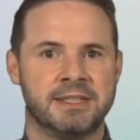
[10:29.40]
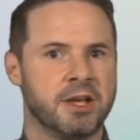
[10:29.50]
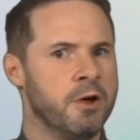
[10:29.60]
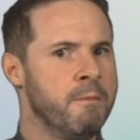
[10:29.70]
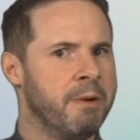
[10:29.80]

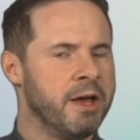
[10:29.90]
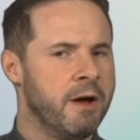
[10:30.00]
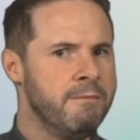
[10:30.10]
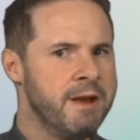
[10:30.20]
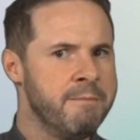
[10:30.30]
So by
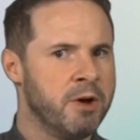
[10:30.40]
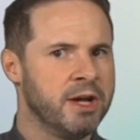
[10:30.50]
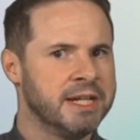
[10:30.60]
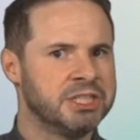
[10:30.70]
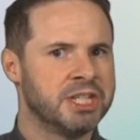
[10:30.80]
only
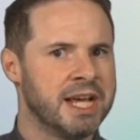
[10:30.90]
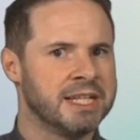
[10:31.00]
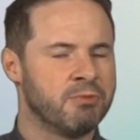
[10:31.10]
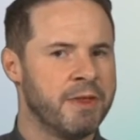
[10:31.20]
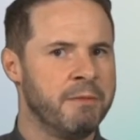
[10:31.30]
buying
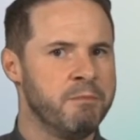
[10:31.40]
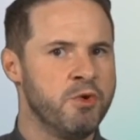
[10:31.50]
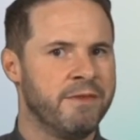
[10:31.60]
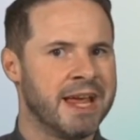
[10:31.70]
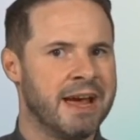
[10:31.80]
shares when the
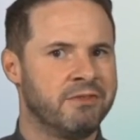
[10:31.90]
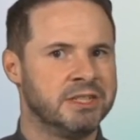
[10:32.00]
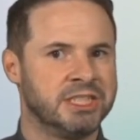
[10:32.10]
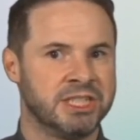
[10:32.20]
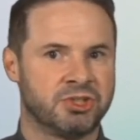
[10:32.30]
moving
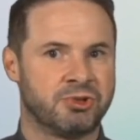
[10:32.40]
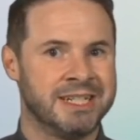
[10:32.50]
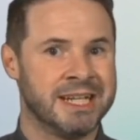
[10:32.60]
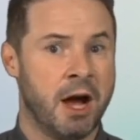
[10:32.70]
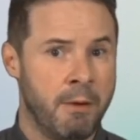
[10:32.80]
average is
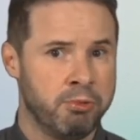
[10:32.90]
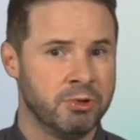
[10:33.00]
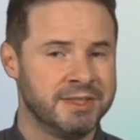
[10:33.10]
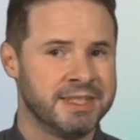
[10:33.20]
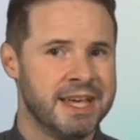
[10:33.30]
trending
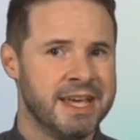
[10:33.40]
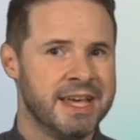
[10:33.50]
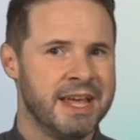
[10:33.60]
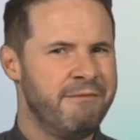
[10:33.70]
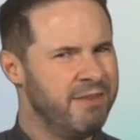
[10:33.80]
upwards,
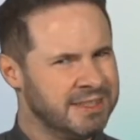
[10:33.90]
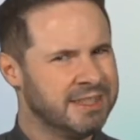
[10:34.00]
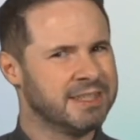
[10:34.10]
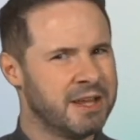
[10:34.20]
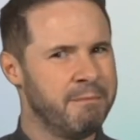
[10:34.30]

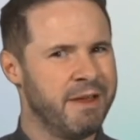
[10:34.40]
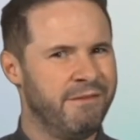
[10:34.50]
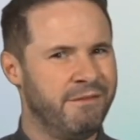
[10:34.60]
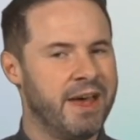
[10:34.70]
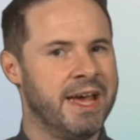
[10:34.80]
investors can be
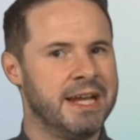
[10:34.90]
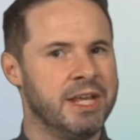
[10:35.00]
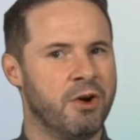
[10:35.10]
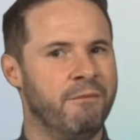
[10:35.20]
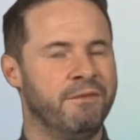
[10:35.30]

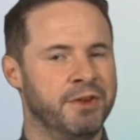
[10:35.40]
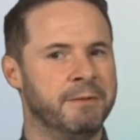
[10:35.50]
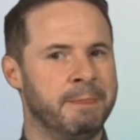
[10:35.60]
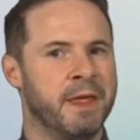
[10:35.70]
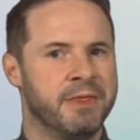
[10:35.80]
fairly
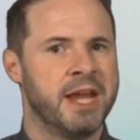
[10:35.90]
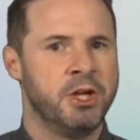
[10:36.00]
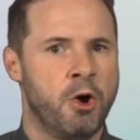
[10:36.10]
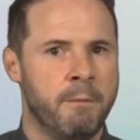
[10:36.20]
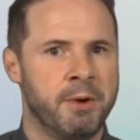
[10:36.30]
confident that they're
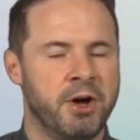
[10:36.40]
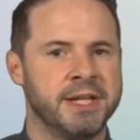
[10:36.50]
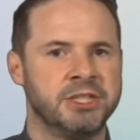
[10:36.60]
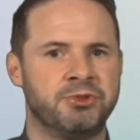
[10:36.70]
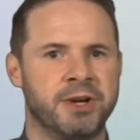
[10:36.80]
not
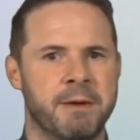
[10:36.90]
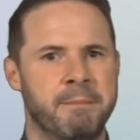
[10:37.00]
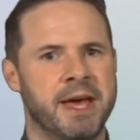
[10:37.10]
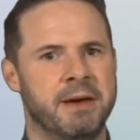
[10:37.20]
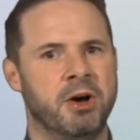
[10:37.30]
buying during a
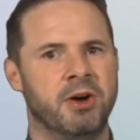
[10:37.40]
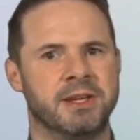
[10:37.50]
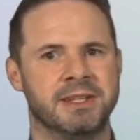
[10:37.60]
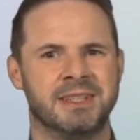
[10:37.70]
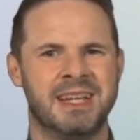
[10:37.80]
bear
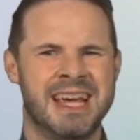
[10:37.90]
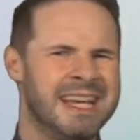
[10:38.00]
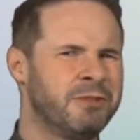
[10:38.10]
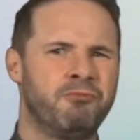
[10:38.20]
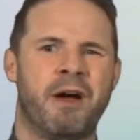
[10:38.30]
market.
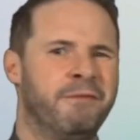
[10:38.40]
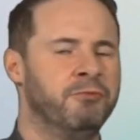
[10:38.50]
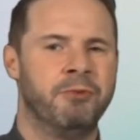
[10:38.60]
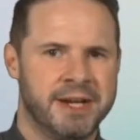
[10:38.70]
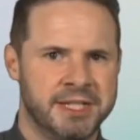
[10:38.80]
It's a rough
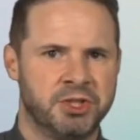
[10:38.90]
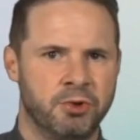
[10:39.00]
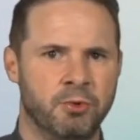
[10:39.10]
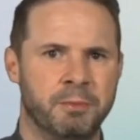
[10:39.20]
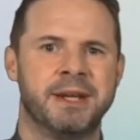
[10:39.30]
and ready
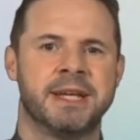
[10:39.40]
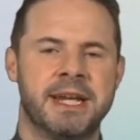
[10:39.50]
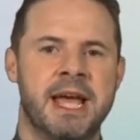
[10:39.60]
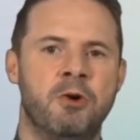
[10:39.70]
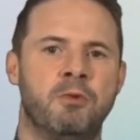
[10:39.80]
tool, but it
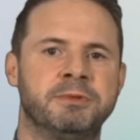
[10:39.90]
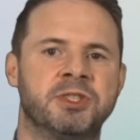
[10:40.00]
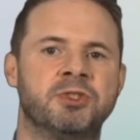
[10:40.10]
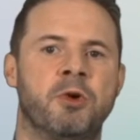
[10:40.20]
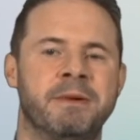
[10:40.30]
can help
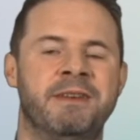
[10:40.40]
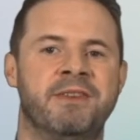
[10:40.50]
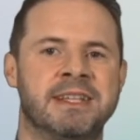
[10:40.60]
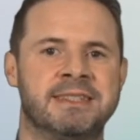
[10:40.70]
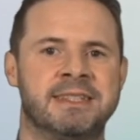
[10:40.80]
stop
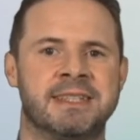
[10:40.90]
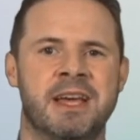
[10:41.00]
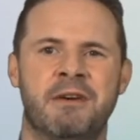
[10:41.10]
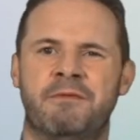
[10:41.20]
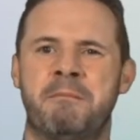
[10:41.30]
investors
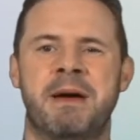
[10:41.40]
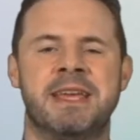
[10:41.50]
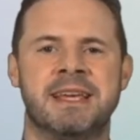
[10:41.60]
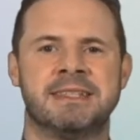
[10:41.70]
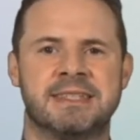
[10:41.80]
from
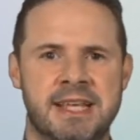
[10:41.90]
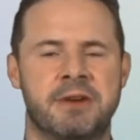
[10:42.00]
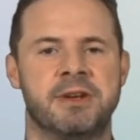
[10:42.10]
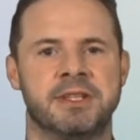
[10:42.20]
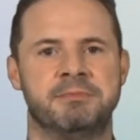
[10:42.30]
making
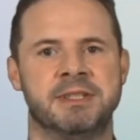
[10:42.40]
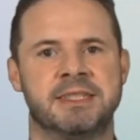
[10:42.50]
serious